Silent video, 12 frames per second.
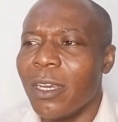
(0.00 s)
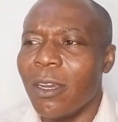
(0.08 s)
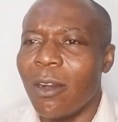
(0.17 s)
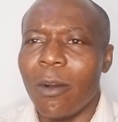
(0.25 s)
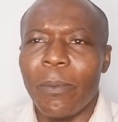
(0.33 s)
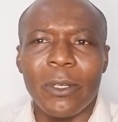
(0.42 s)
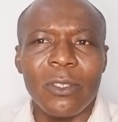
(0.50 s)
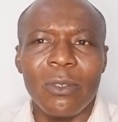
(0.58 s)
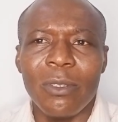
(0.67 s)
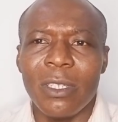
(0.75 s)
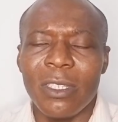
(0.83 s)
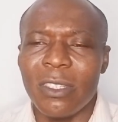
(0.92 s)

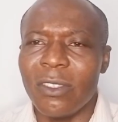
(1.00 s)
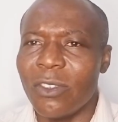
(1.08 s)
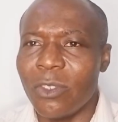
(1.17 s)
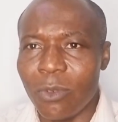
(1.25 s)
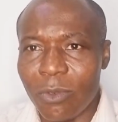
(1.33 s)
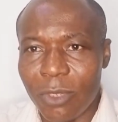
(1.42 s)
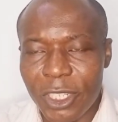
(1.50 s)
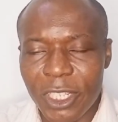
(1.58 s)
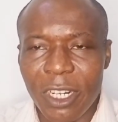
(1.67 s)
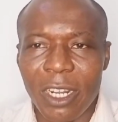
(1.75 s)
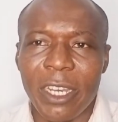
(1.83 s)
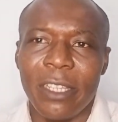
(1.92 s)
opportunities to reach
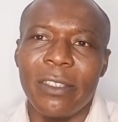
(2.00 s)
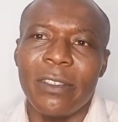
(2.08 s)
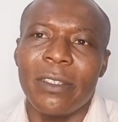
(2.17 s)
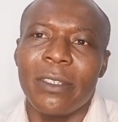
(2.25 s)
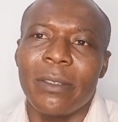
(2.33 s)
clients.